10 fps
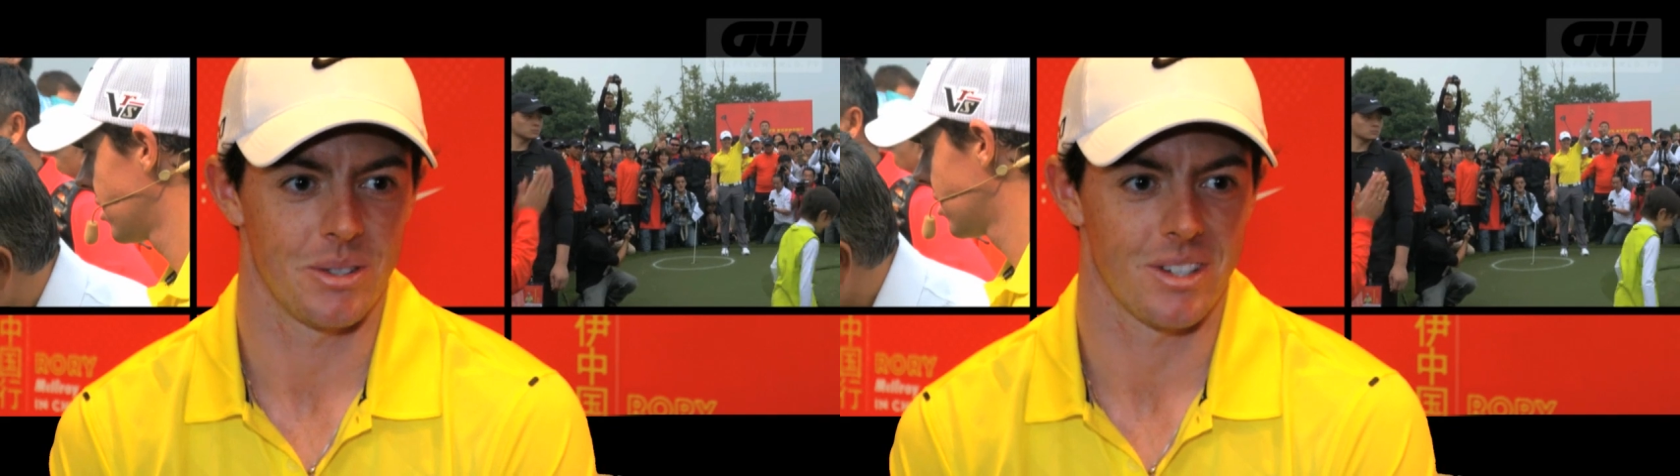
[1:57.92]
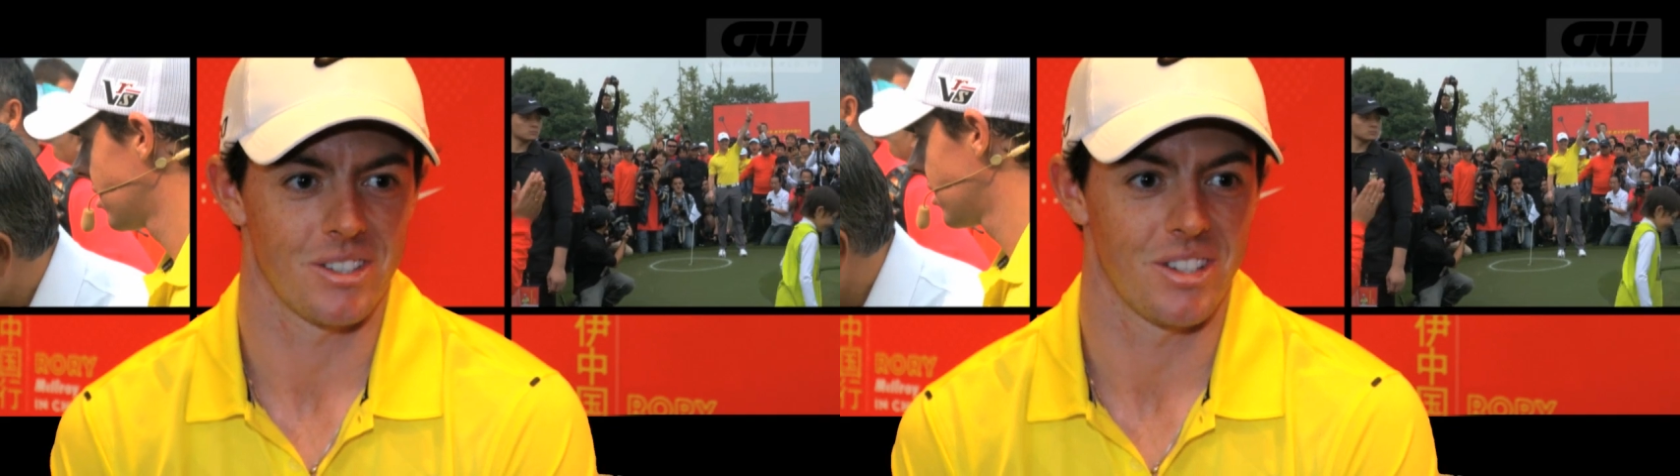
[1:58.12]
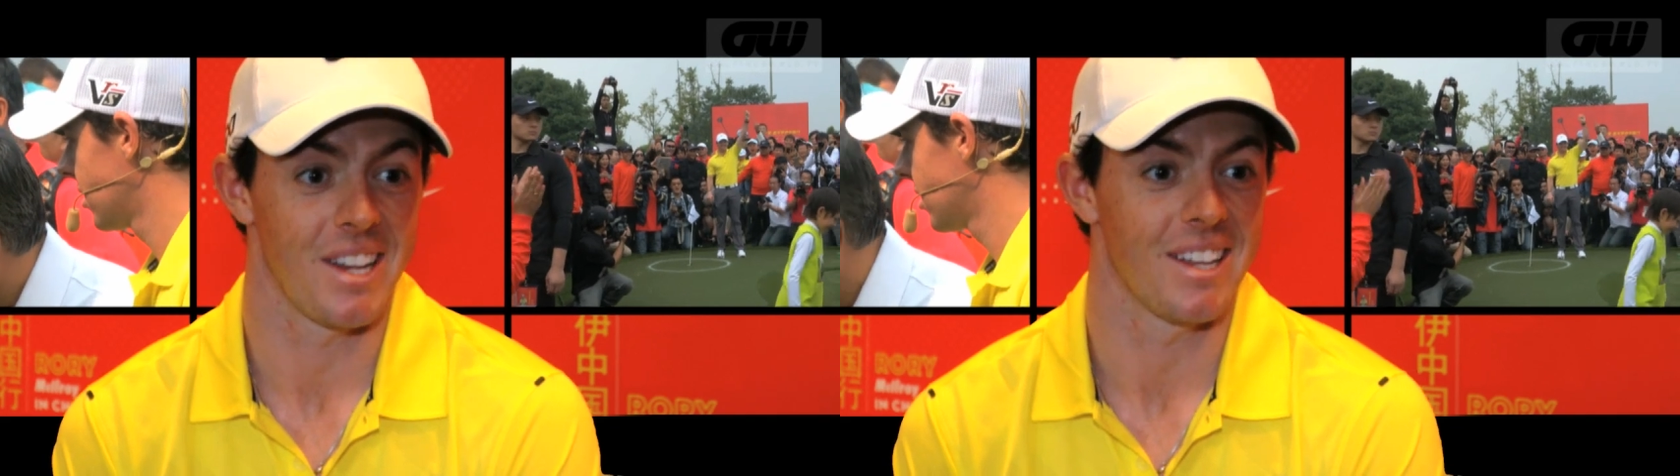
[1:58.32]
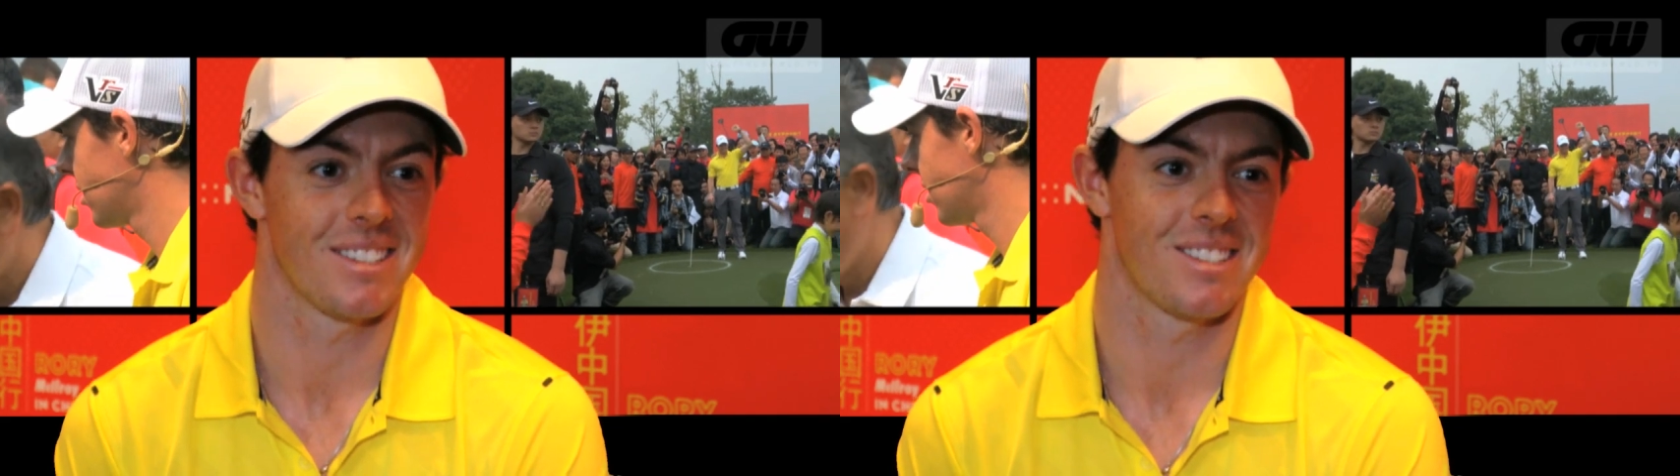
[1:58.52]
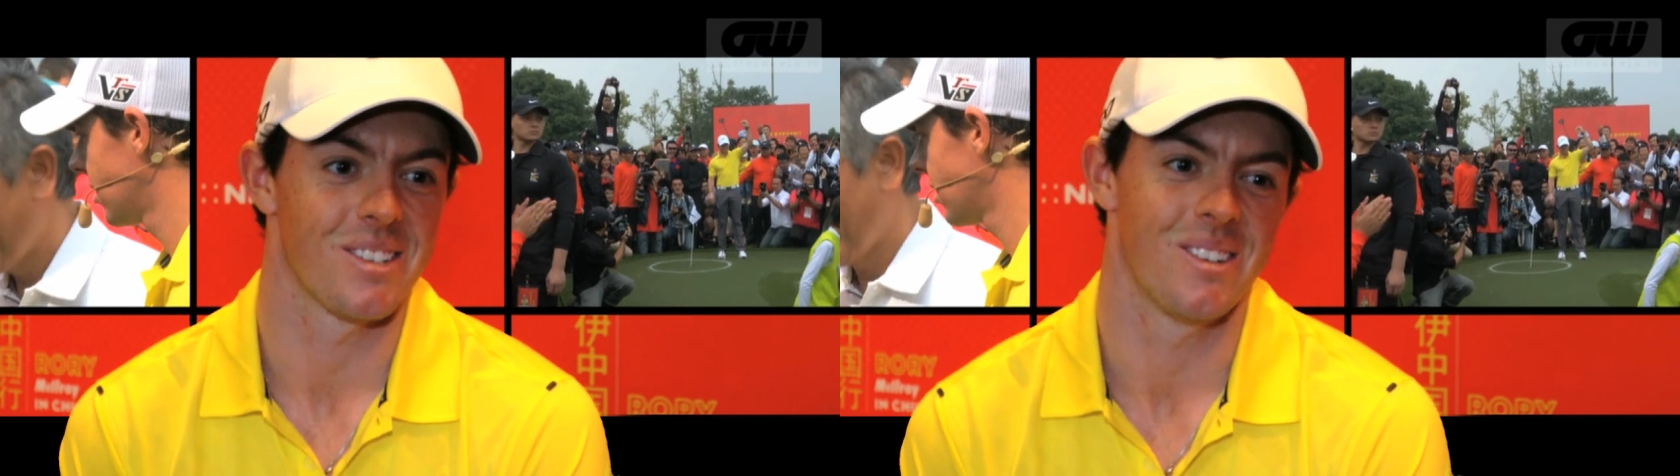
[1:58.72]
two thousand eight,
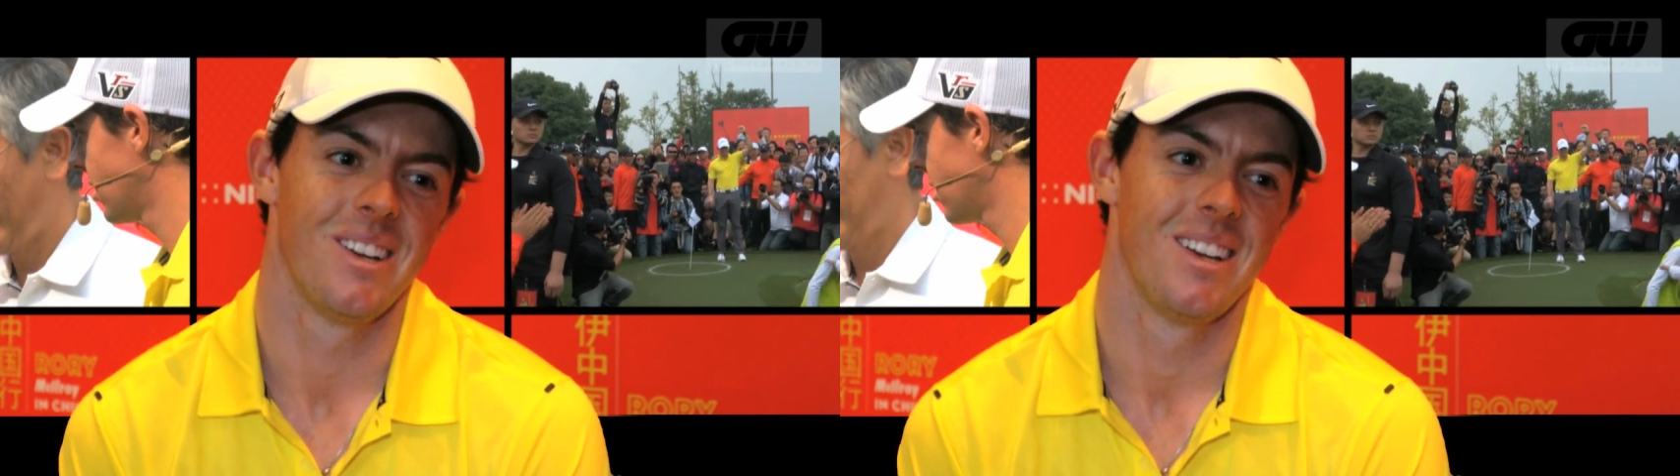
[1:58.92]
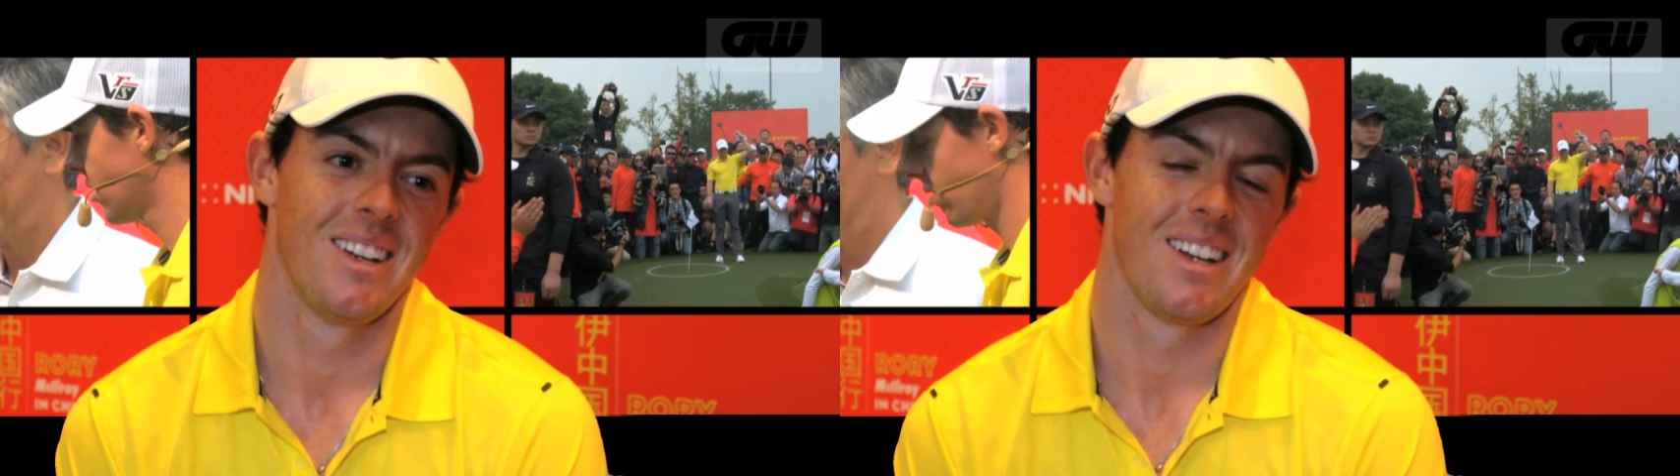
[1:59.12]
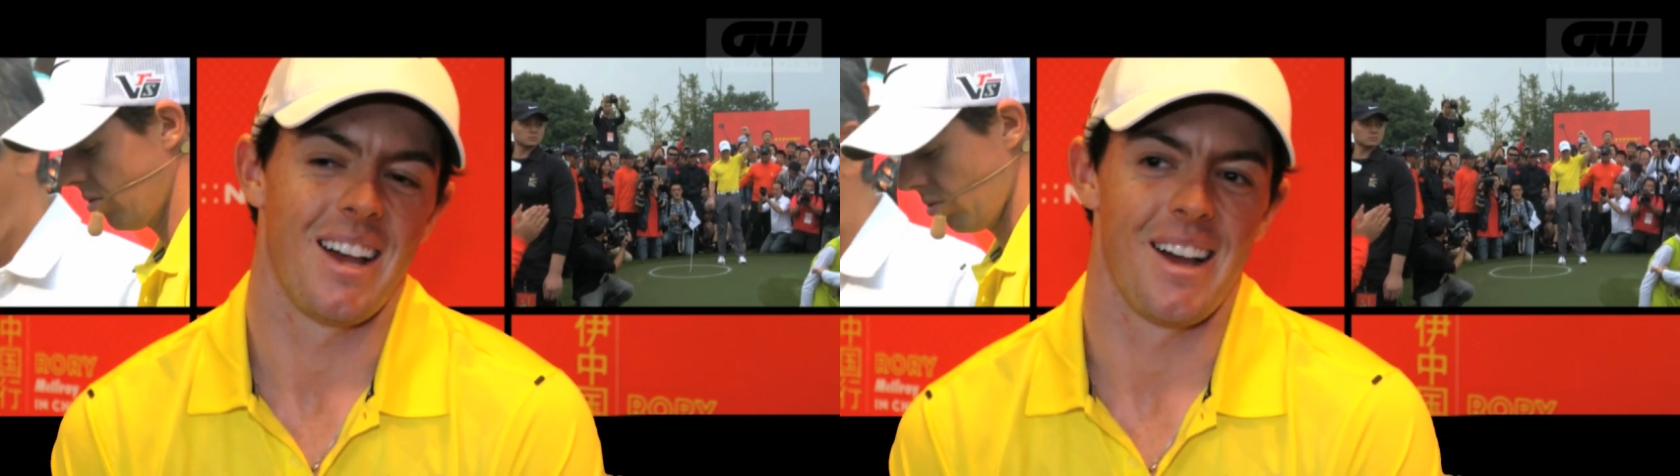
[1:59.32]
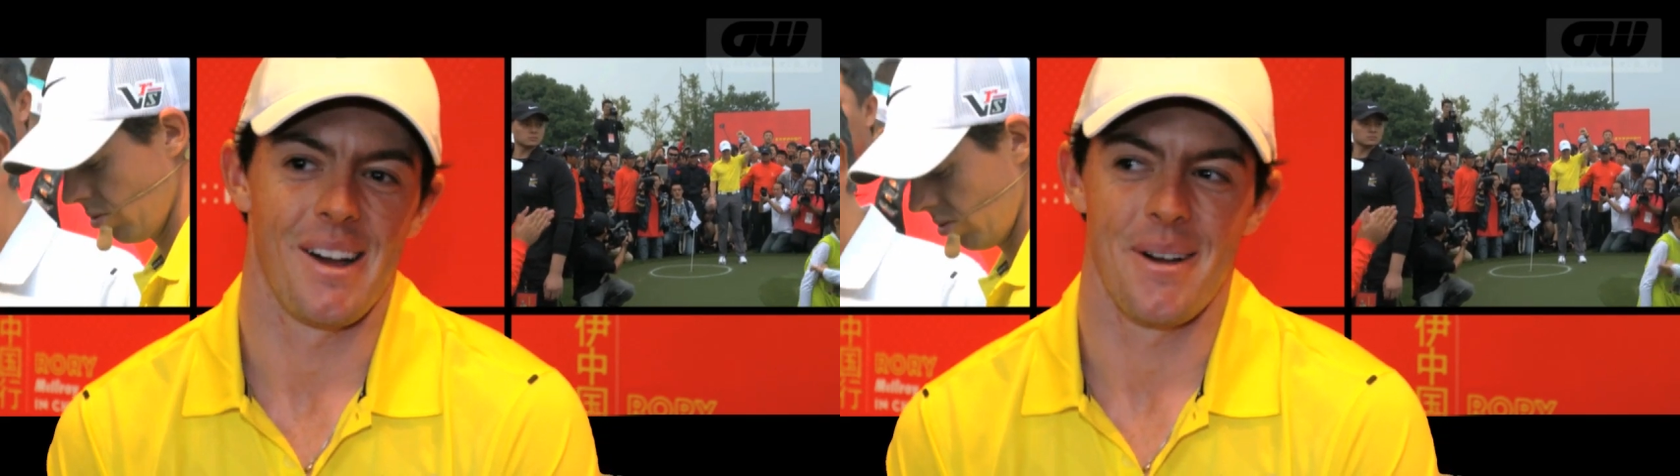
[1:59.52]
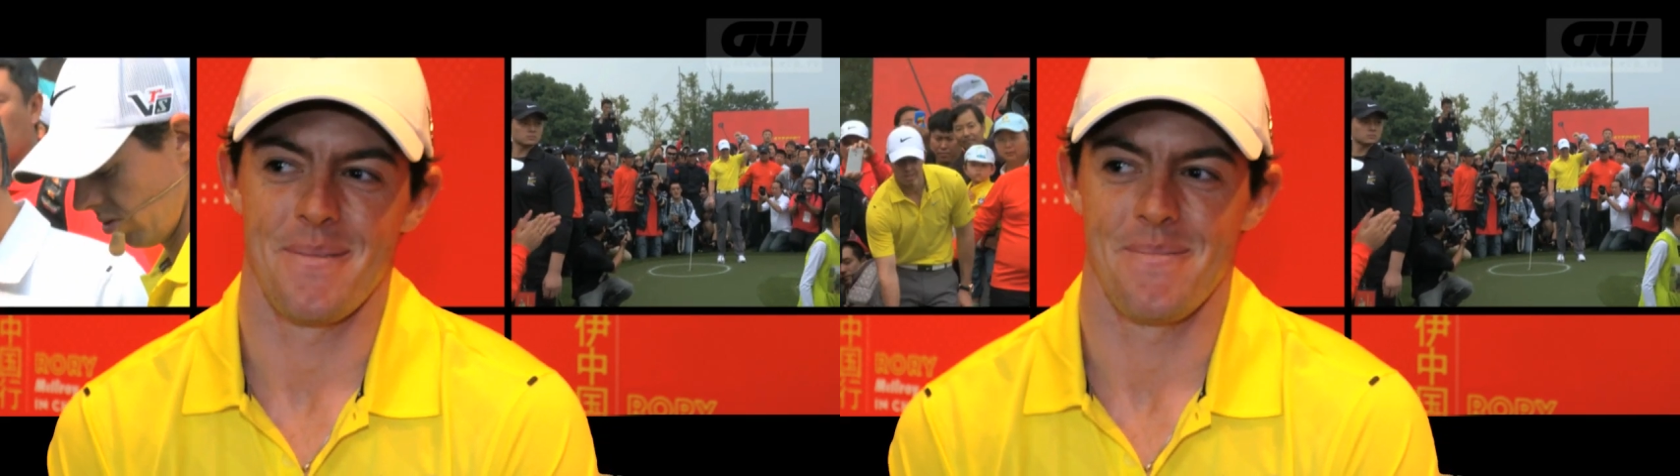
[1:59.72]
so
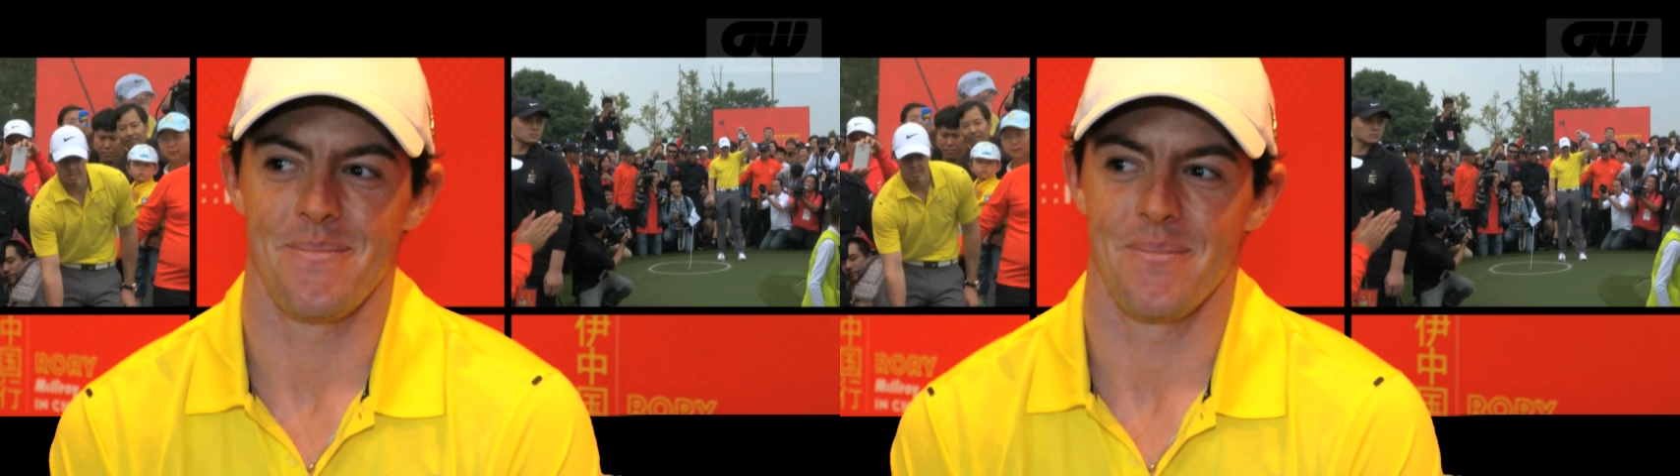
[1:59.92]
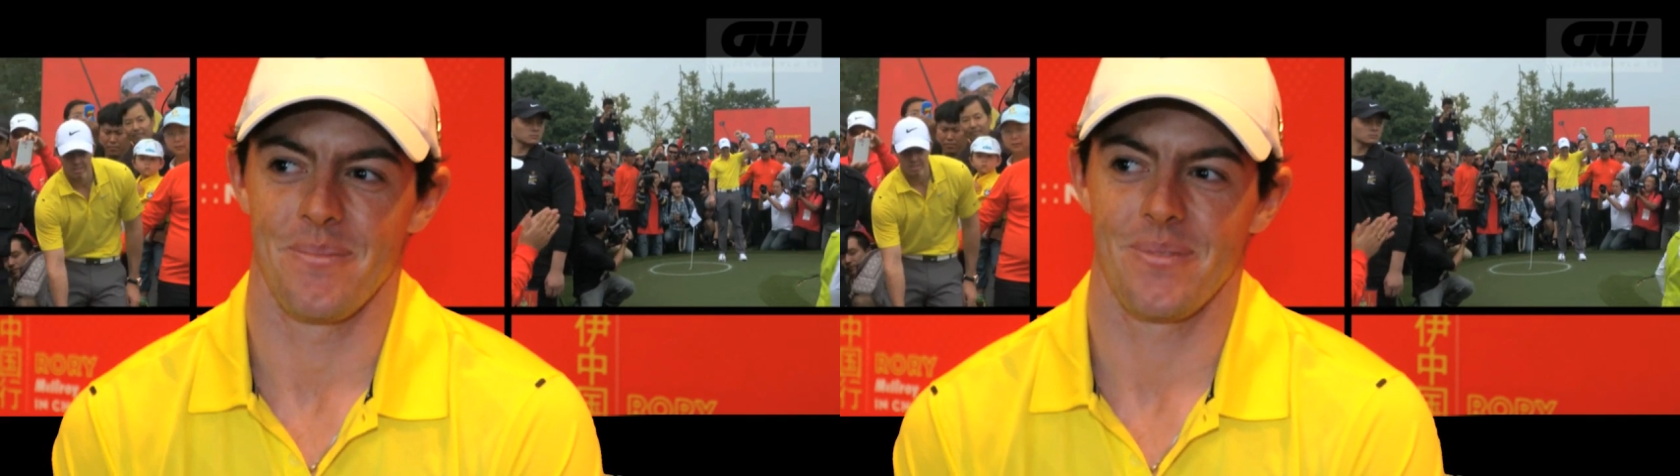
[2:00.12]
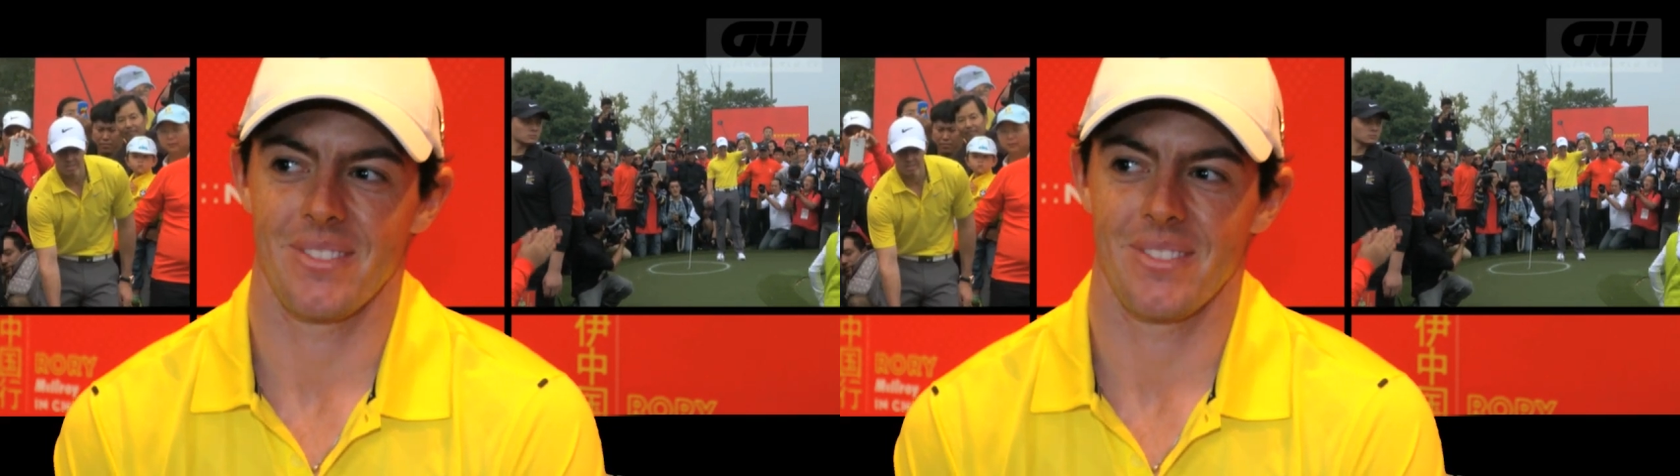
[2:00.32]
um,